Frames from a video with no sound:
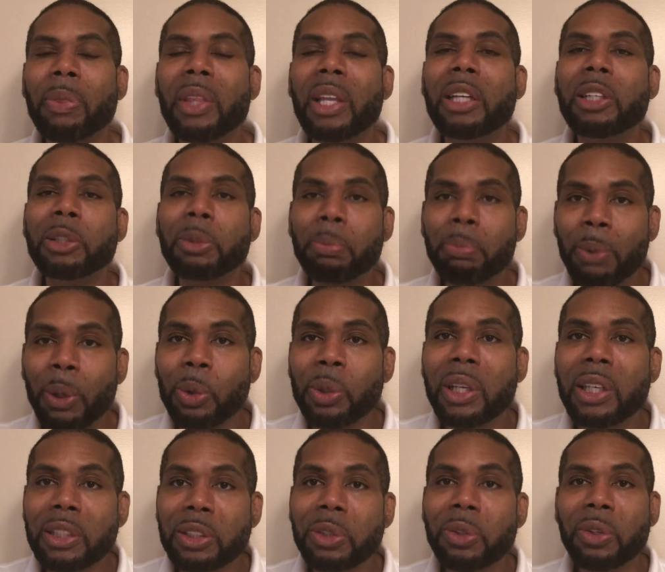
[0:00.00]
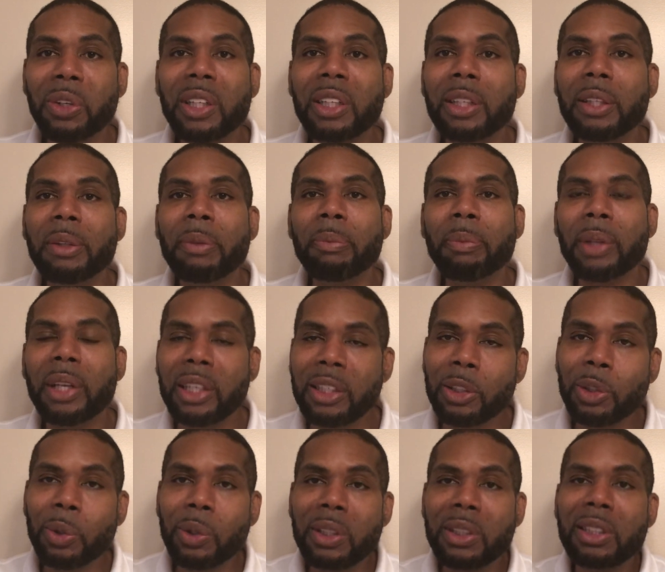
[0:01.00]
He spoke his dream
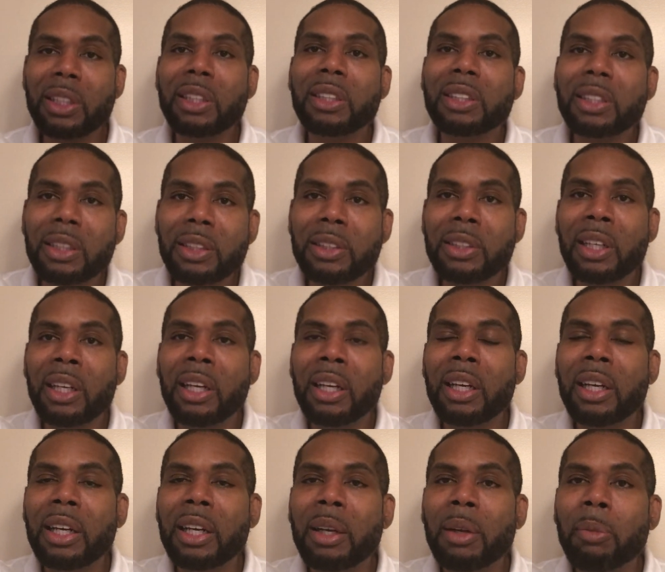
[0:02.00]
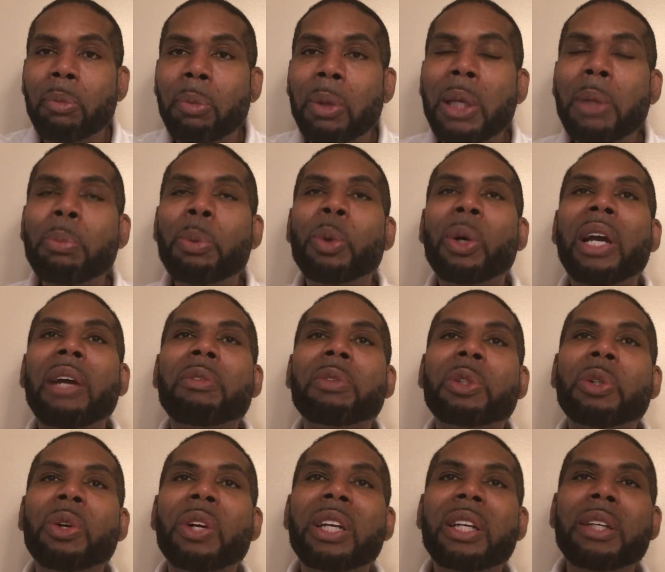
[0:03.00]
into existence. People have
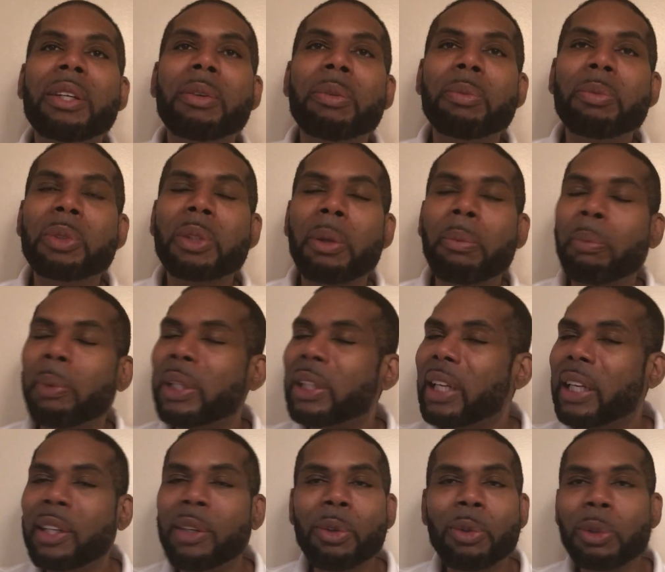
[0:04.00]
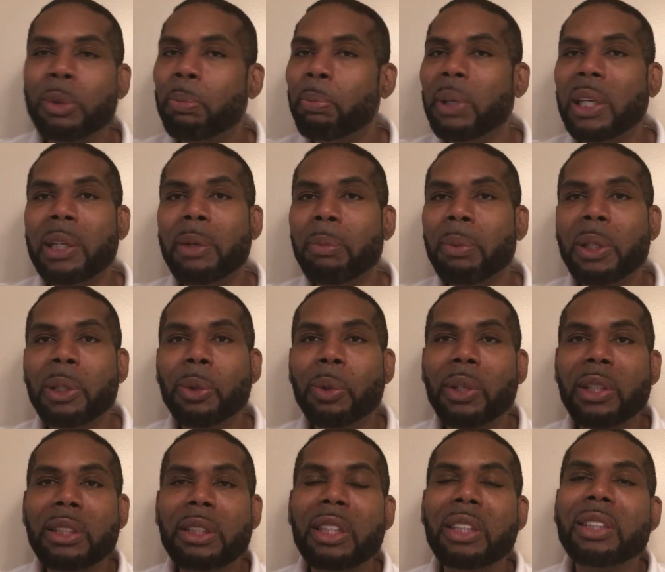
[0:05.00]
dreams, but they don't speak them into
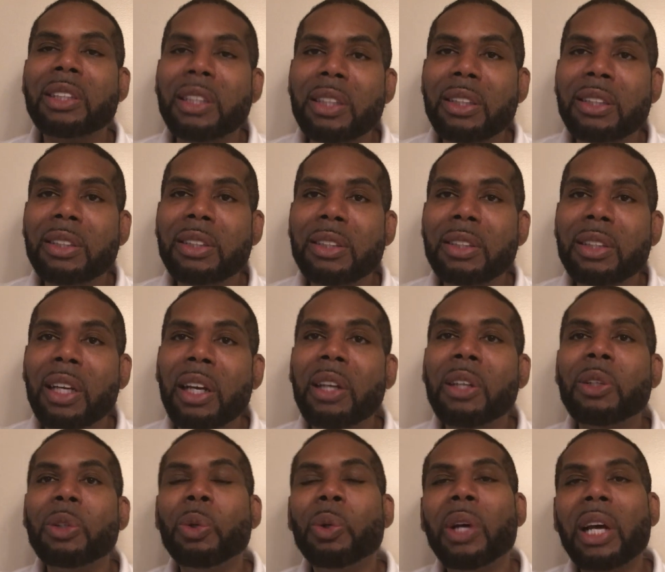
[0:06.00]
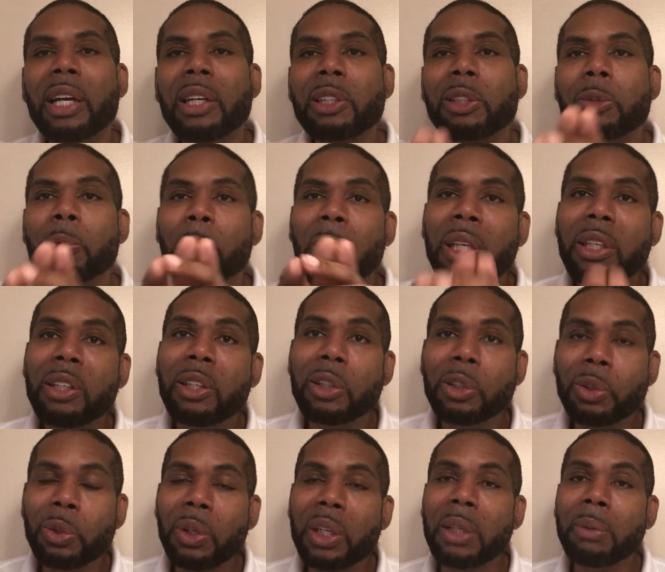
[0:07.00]
existence. You got to speak your
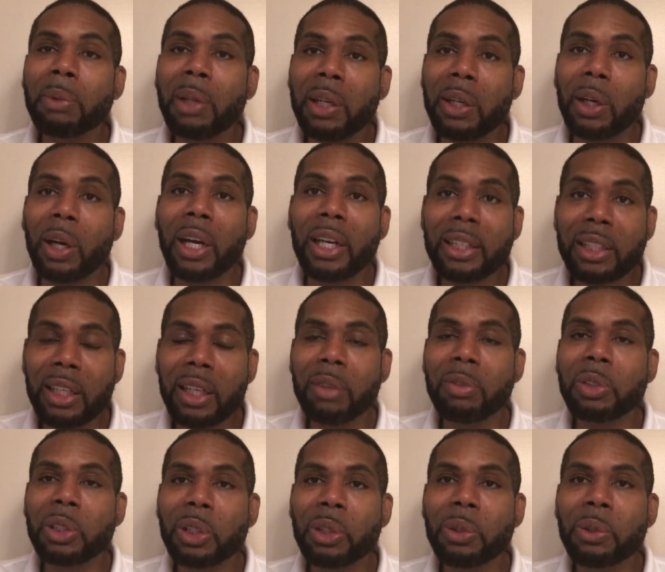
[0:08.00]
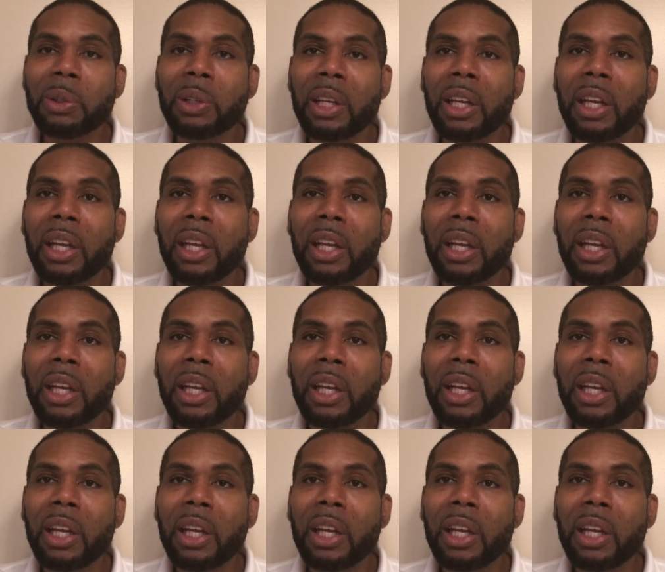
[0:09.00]
dream that God gives you